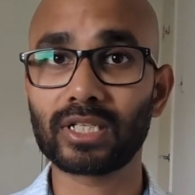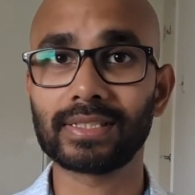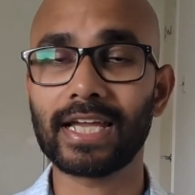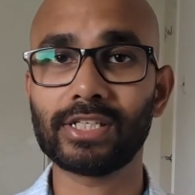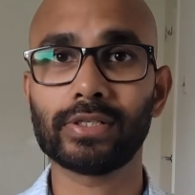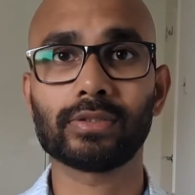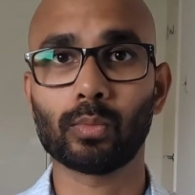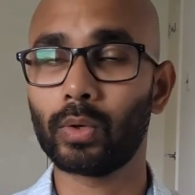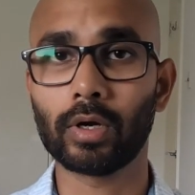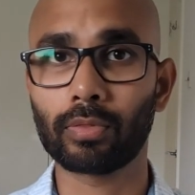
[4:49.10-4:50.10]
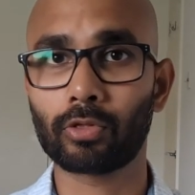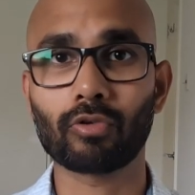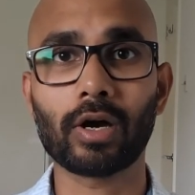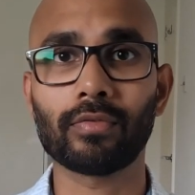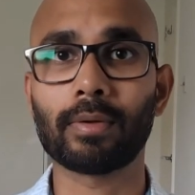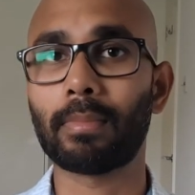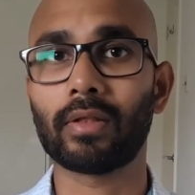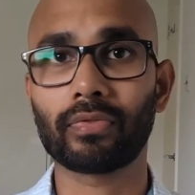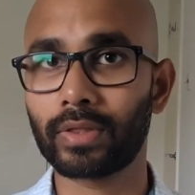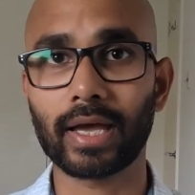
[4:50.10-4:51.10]
presentations throughout the
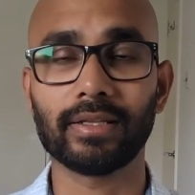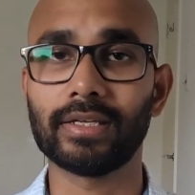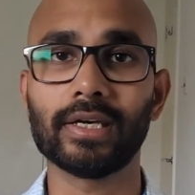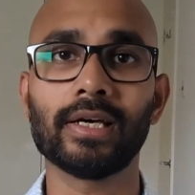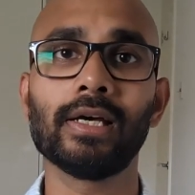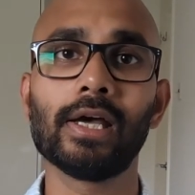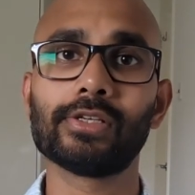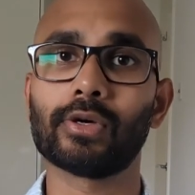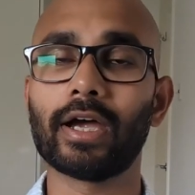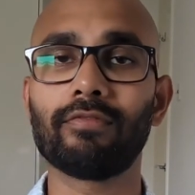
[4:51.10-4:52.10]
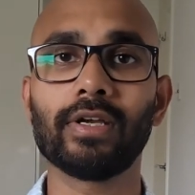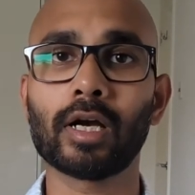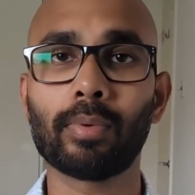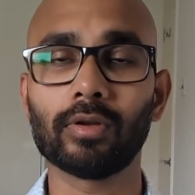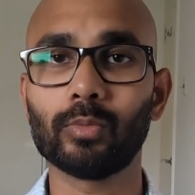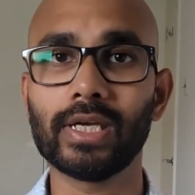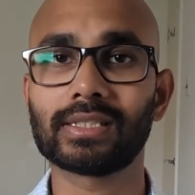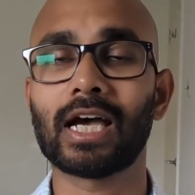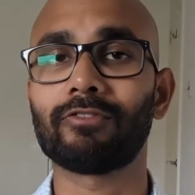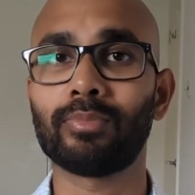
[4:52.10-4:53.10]
month and the year. So every couple of
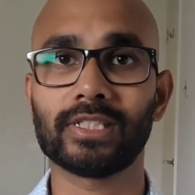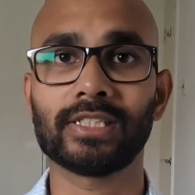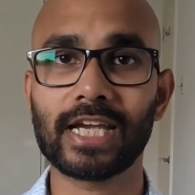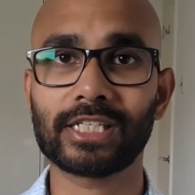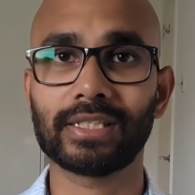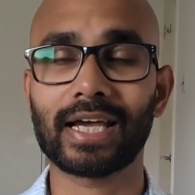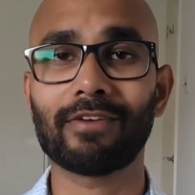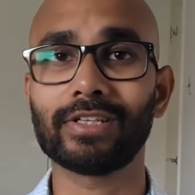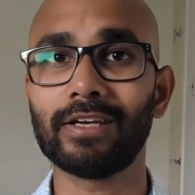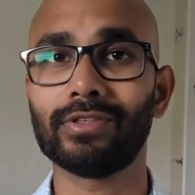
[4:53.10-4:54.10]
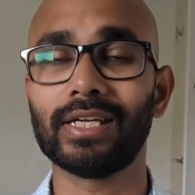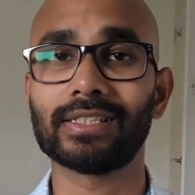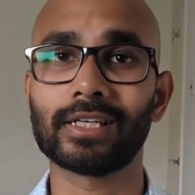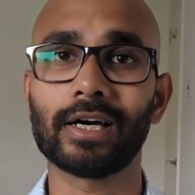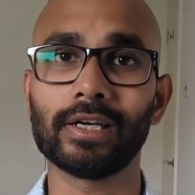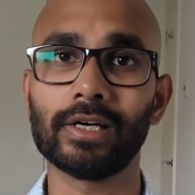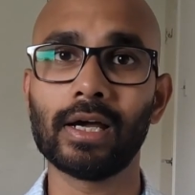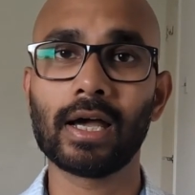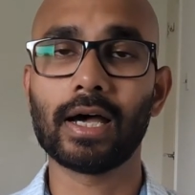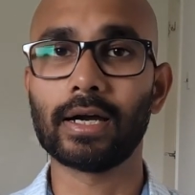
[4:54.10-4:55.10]
weeks I have a presentation that I have to give to the entire
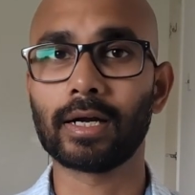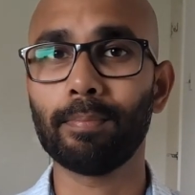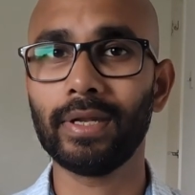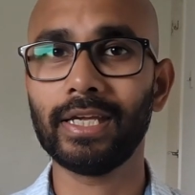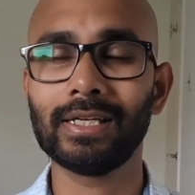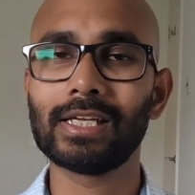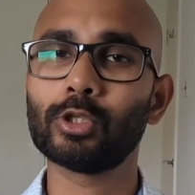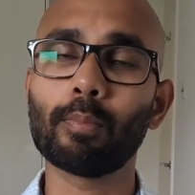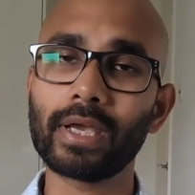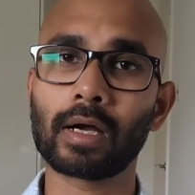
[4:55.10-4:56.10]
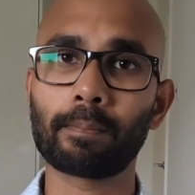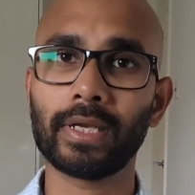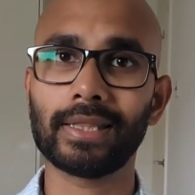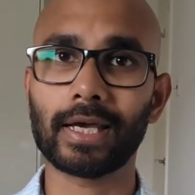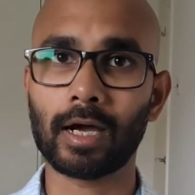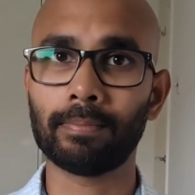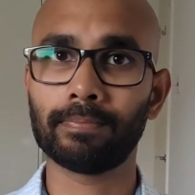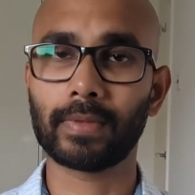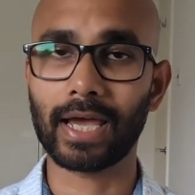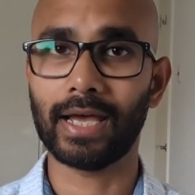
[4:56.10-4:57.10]
company. It's not a big company that
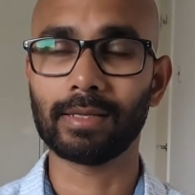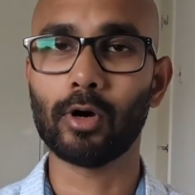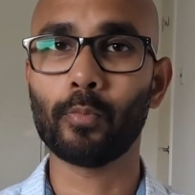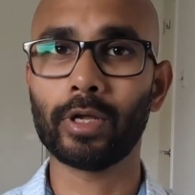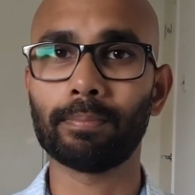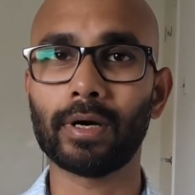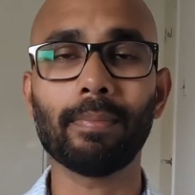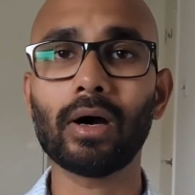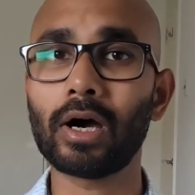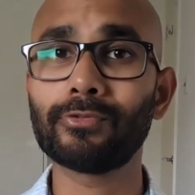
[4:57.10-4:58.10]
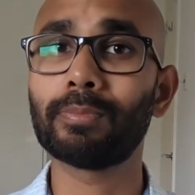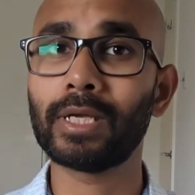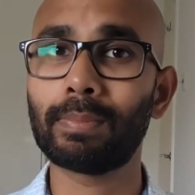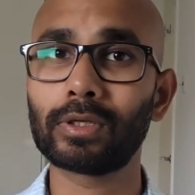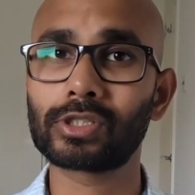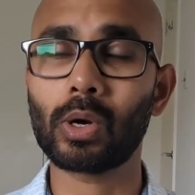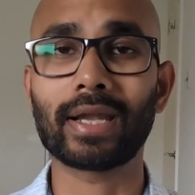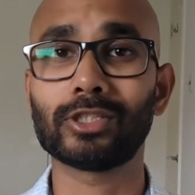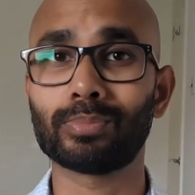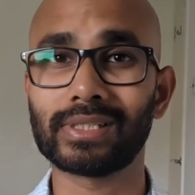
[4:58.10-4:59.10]
I'm at the moment, but about 100 people or so
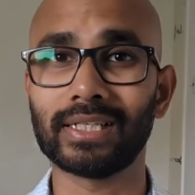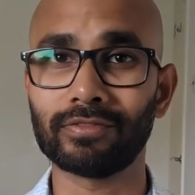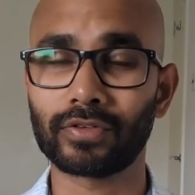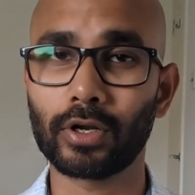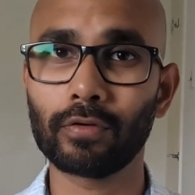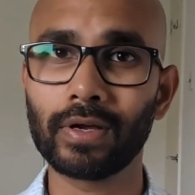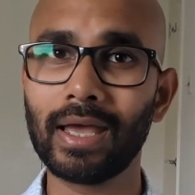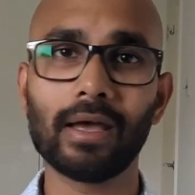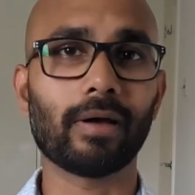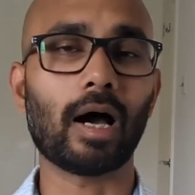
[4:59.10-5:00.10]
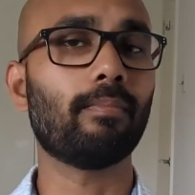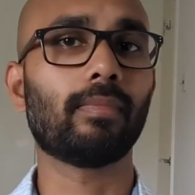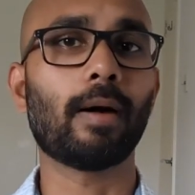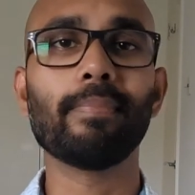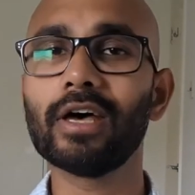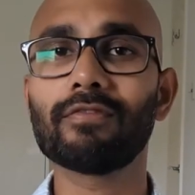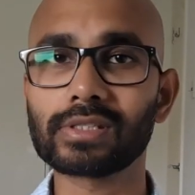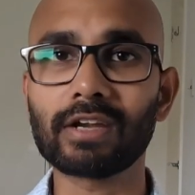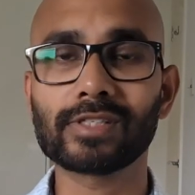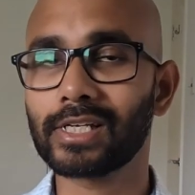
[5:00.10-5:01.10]
I need to present in front of. I'm
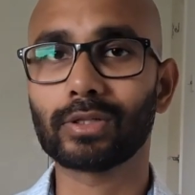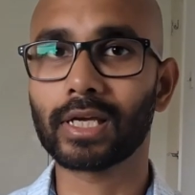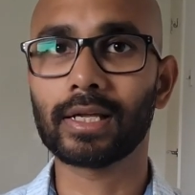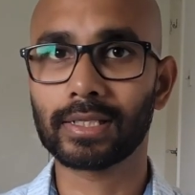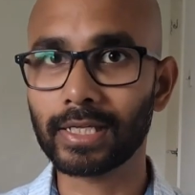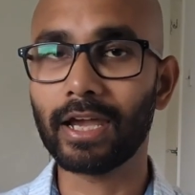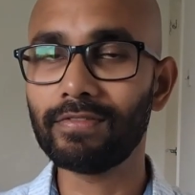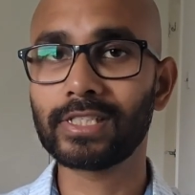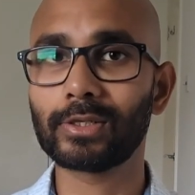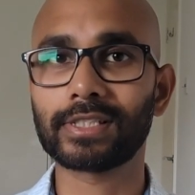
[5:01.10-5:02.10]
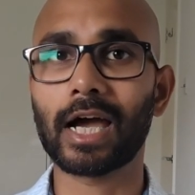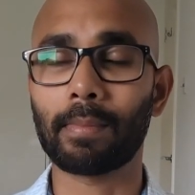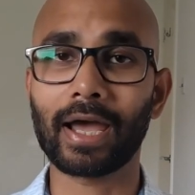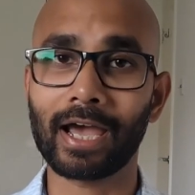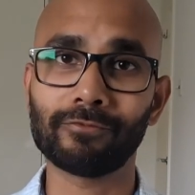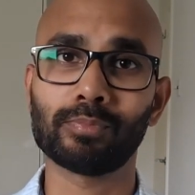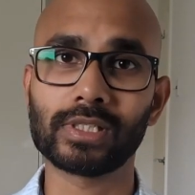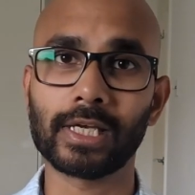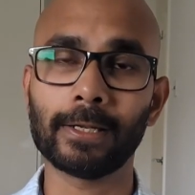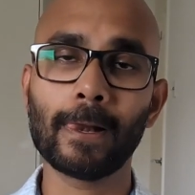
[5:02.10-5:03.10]
nervous every single time I have to
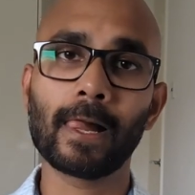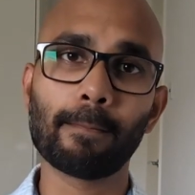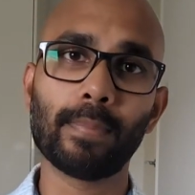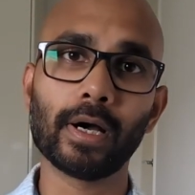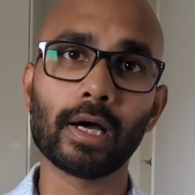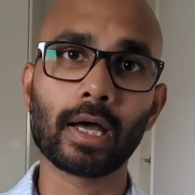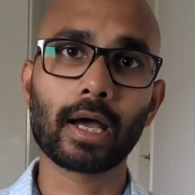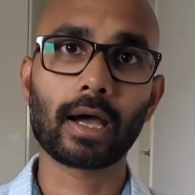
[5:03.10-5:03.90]
present, but